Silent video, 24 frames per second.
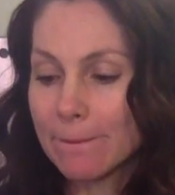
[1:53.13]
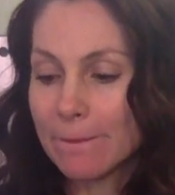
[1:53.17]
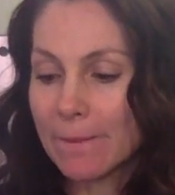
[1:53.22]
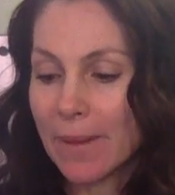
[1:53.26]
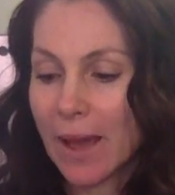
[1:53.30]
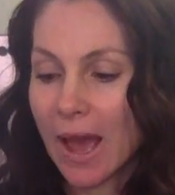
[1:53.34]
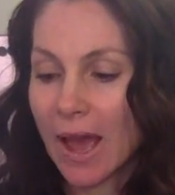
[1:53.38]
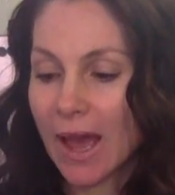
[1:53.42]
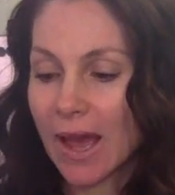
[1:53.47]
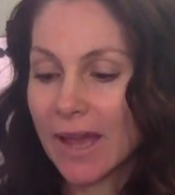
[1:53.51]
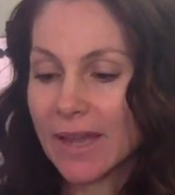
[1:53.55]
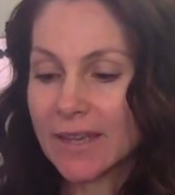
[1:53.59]

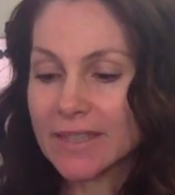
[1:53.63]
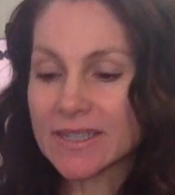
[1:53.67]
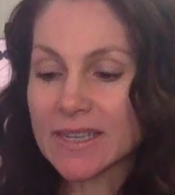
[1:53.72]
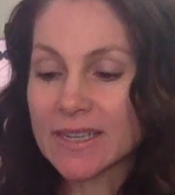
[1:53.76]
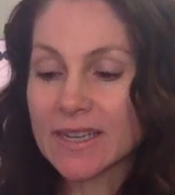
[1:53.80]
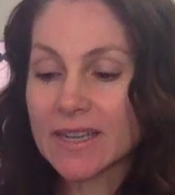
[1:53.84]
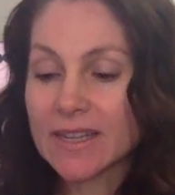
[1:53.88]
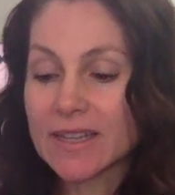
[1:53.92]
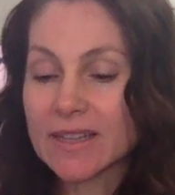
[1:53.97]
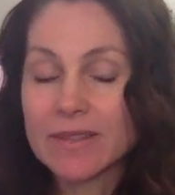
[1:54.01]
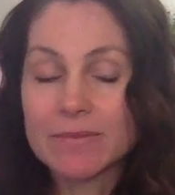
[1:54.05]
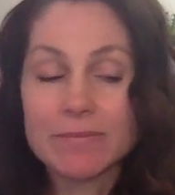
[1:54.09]
But
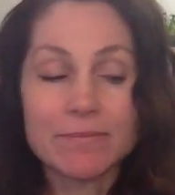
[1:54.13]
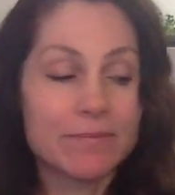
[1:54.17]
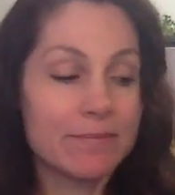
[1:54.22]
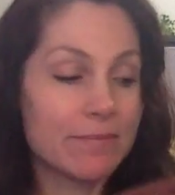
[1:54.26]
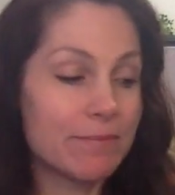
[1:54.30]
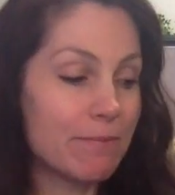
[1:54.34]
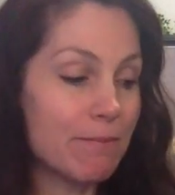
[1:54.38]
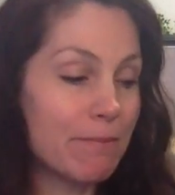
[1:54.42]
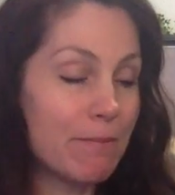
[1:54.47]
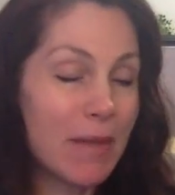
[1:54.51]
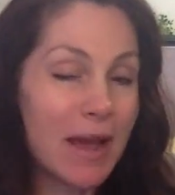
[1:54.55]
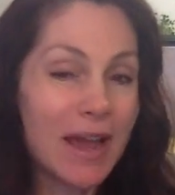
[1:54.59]

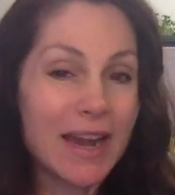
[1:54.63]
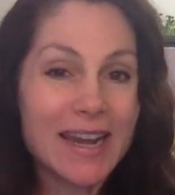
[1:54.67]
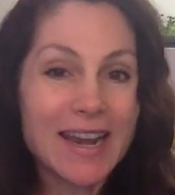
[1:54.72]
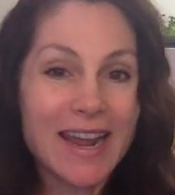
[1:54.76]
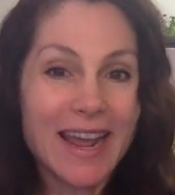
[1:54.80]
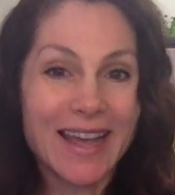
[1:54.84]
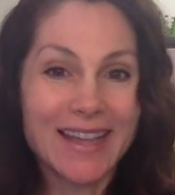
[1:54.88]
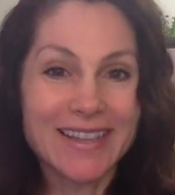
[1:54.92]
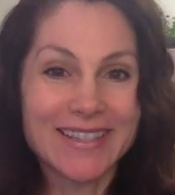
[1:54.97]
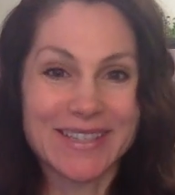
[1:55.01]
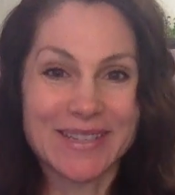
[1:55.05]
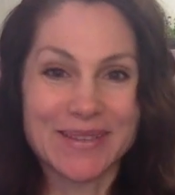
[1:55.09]
mine
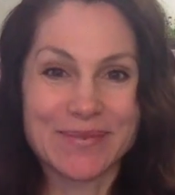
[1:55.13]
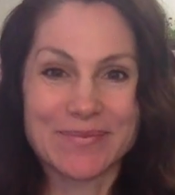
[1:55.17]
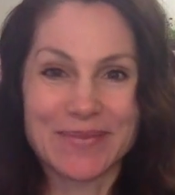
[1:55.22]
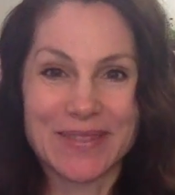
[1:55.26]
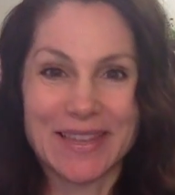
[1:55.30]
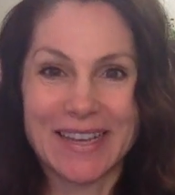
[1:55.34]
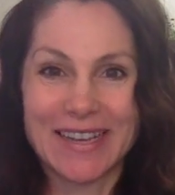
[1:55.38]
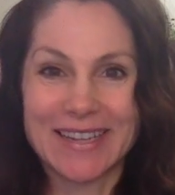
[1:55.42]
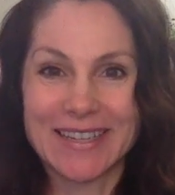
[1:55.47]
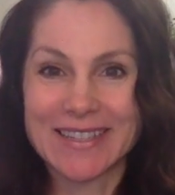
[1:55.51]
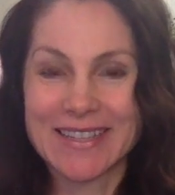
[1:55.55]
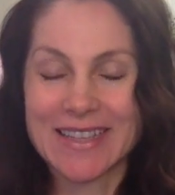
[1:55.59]
has some
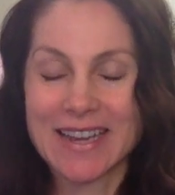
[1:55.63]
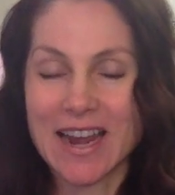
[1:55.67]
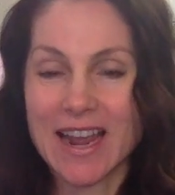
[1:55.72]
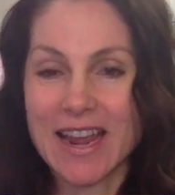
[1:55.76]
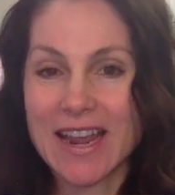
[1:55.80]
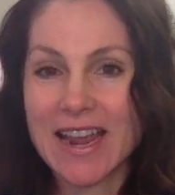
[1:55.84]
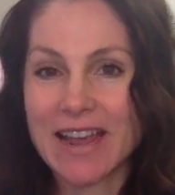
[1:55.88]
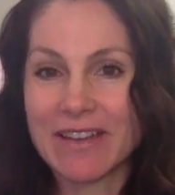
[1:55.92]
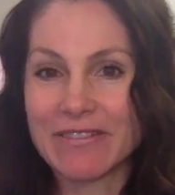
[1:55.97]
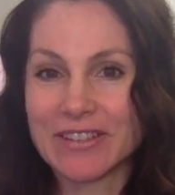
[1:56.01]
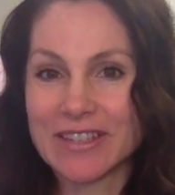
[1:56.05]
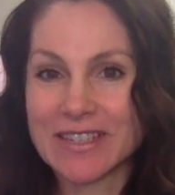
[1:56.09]
things that I
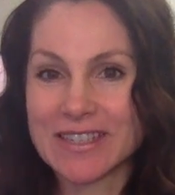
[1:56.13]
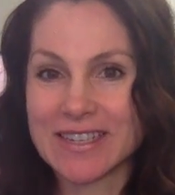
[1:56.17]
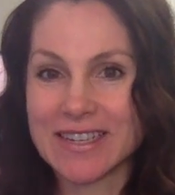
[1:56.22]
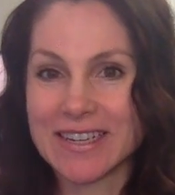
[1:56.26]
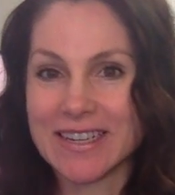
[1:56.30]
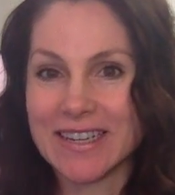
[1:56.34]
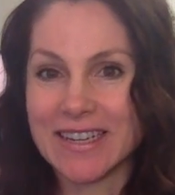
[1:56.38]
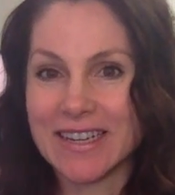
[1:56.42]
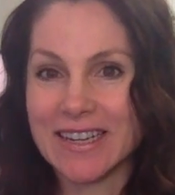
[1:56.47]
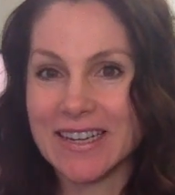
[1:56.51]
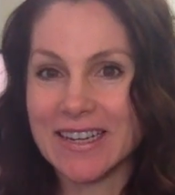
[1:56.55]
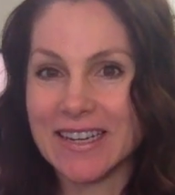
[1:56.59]
haven't
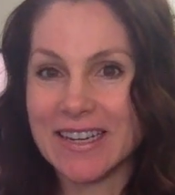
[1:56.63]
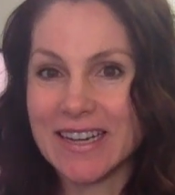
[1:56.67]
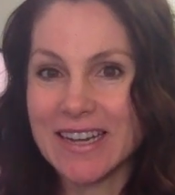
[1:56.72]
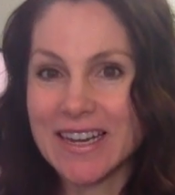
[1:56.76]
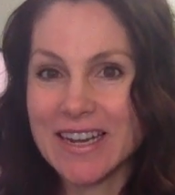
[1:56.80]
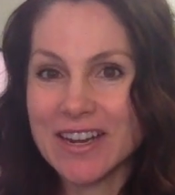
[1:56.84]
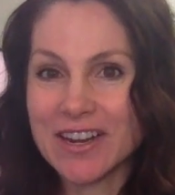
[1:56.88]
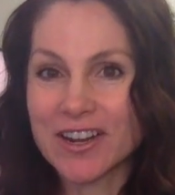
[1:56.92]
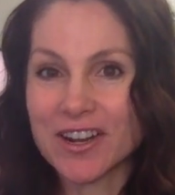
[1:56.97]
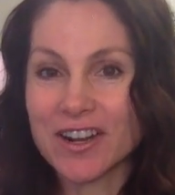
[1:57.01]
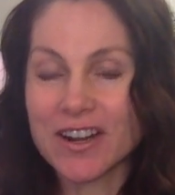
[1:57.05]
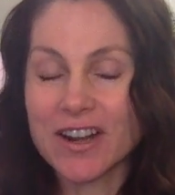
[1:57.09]
seen in
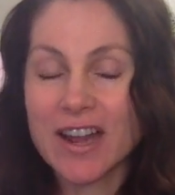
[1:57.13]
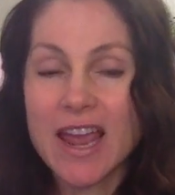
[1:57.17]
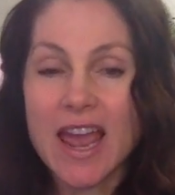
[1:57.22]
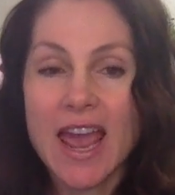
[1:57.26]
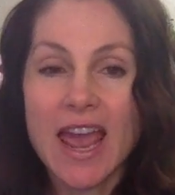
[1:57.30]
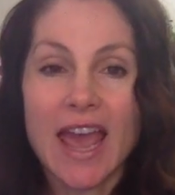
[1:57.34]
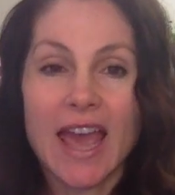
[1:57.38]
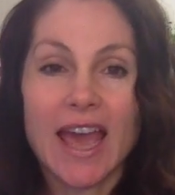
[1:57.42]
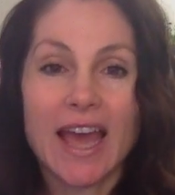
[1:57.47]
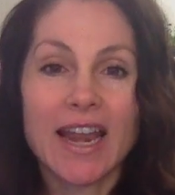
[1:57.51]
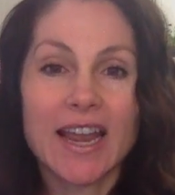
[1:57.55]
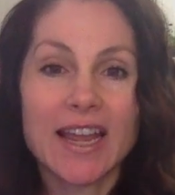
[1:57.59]
here,
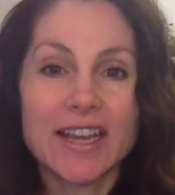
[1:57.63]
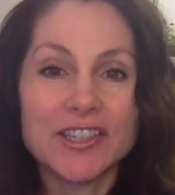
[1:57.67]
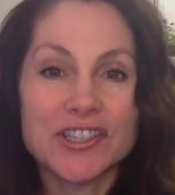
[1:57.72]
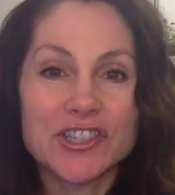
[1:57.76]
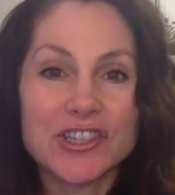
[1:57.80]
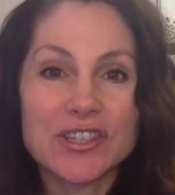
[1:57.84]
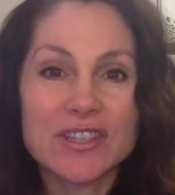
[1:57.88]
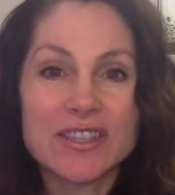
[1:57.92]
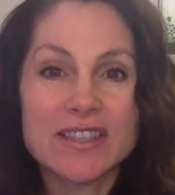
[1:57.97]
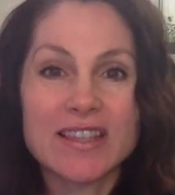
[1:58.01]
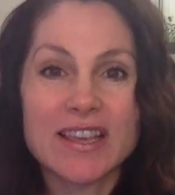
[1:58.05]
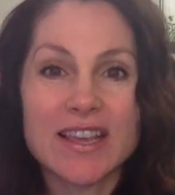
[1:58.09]
and I
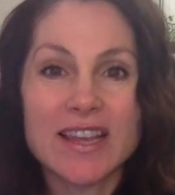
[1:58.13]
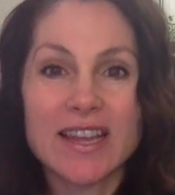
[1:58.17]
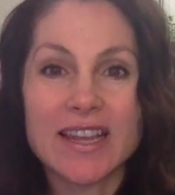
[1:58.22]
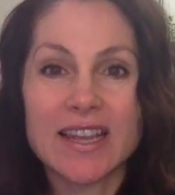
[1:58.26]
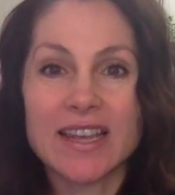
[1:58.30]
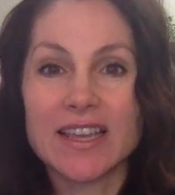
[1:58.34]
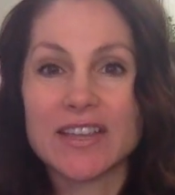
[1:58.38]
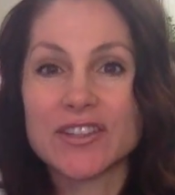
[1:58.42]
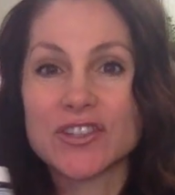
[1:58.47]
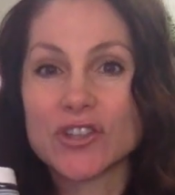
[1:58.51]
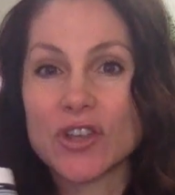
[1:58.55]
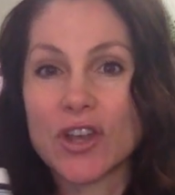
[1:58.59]
just think
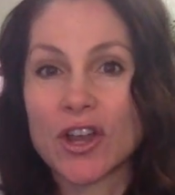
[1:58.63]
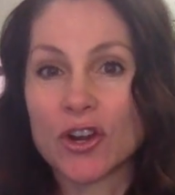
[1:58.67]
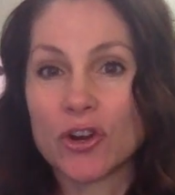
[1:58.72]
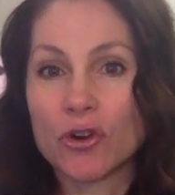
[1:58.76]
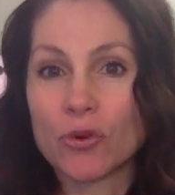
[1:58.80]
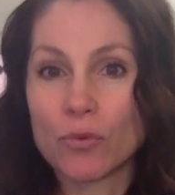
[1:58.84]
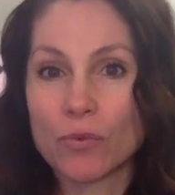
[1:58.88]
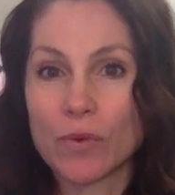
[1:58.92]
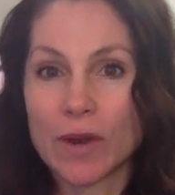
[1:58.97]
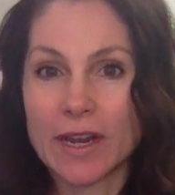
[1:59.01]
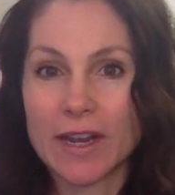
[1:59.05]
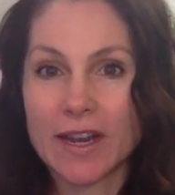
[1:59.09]
it's a
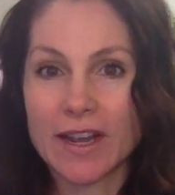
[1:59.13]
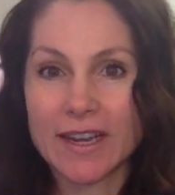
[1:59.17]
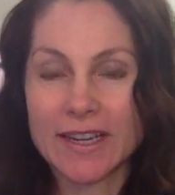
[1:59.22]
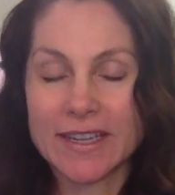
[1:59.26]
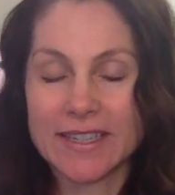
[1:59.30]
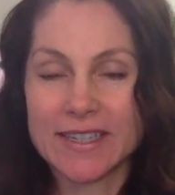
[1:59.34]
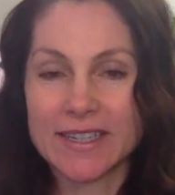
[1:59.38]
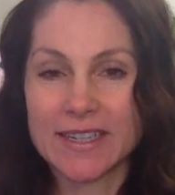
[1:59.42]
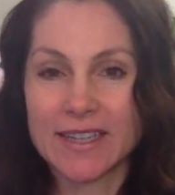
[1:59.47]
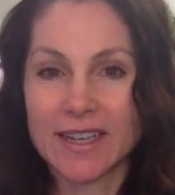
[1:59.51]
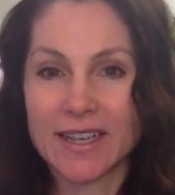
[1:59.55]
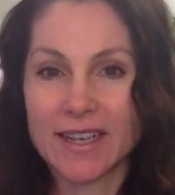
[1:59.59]
great
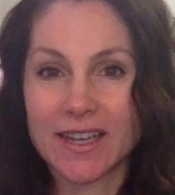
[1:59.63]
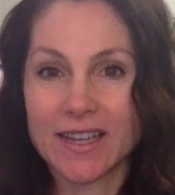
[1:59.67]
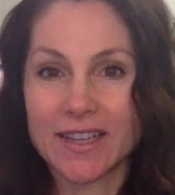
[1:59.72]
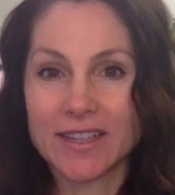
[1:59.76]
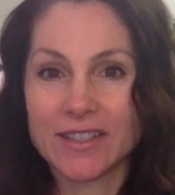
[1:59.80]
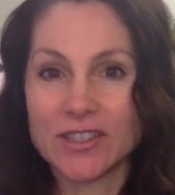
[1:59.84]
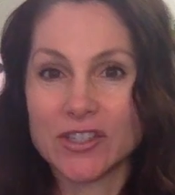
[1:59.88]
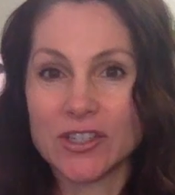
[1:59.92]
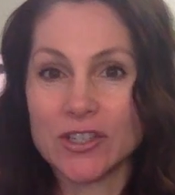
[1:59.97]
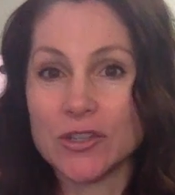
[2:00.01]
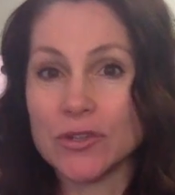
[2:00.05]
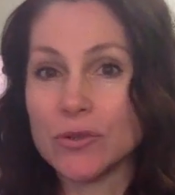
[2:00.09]
idea
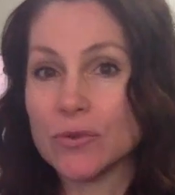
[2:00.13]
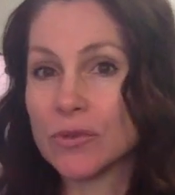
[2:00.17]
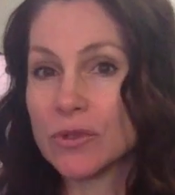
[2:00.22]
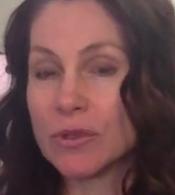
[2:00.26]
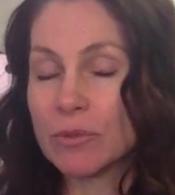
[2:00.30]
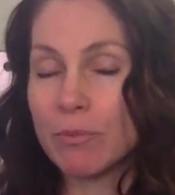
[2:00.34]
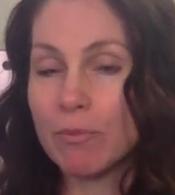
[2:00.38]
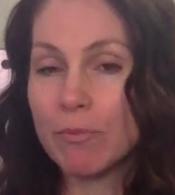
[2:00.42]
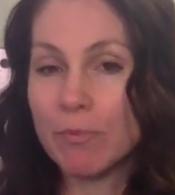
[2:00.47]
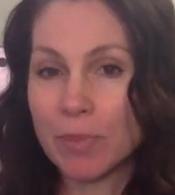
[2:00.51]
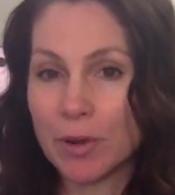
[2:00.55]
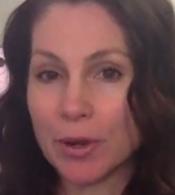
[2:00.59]
to use
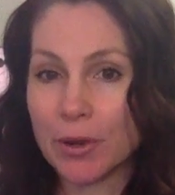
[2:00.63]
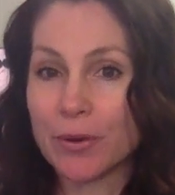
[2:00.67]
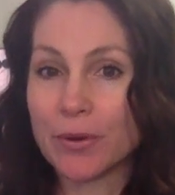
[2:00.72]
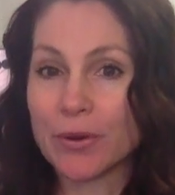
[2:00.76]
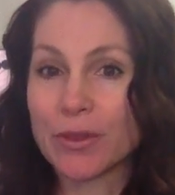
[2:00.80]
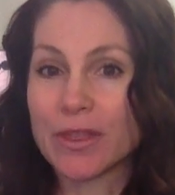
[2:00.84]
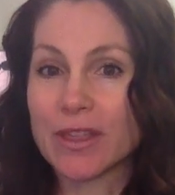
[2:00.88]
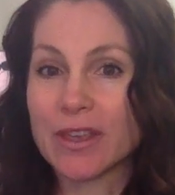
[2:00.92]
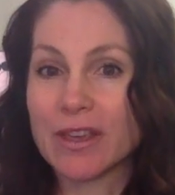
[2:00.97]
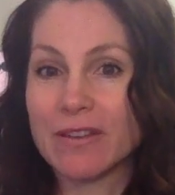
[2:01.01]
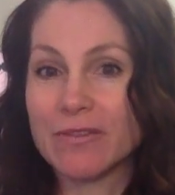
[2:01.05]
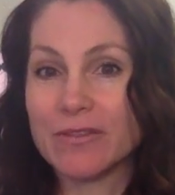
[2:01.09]

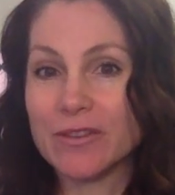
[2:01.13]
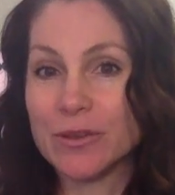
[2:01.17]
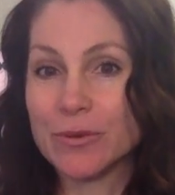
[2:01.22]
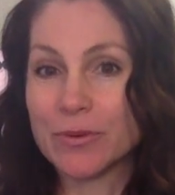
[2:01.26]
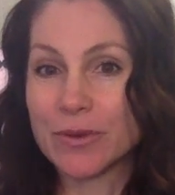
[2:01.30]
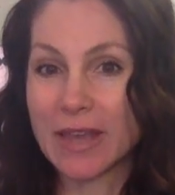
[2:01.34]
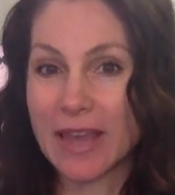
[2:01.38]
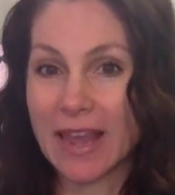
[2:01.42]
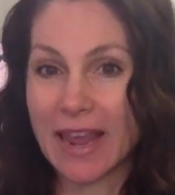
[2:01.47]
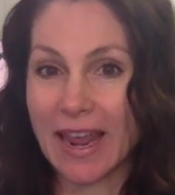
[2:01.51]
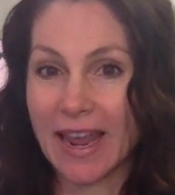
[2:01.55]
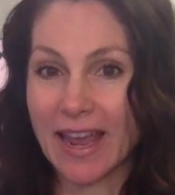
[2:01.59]
both if you
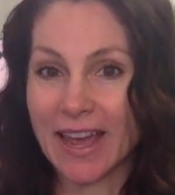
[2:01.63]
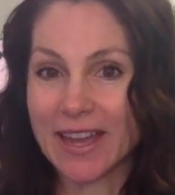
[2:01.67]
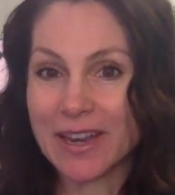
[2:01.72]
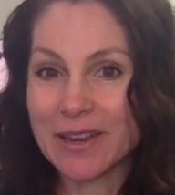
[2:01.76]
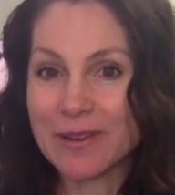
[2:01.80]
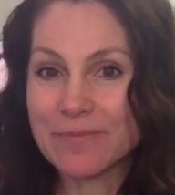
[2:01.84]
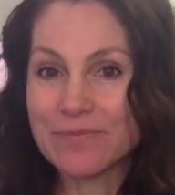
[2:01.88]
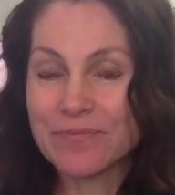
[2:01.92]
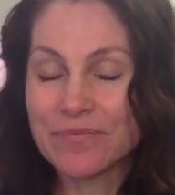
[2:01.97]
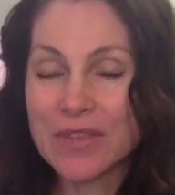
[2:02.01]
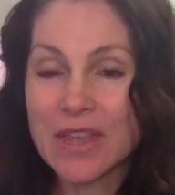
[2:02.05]
can.